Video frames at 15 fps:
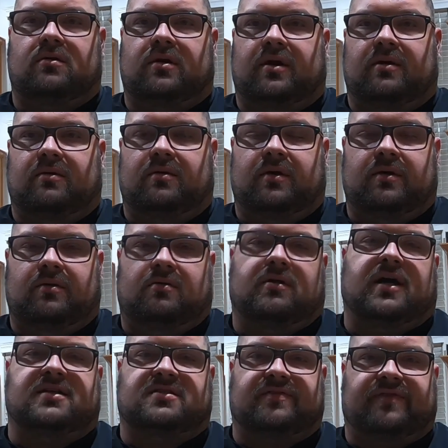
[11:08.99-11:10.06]
It, it
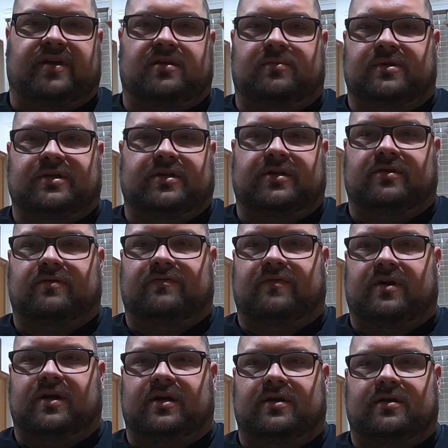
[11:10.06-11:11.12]
classified the material
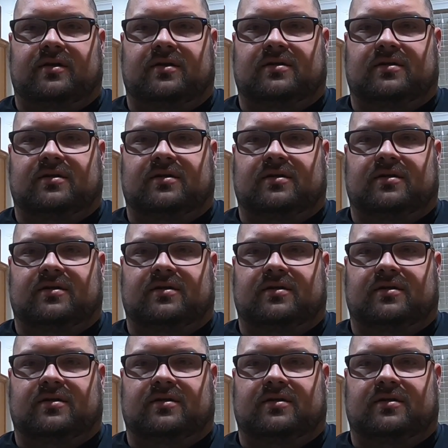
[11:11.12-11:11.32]
fine,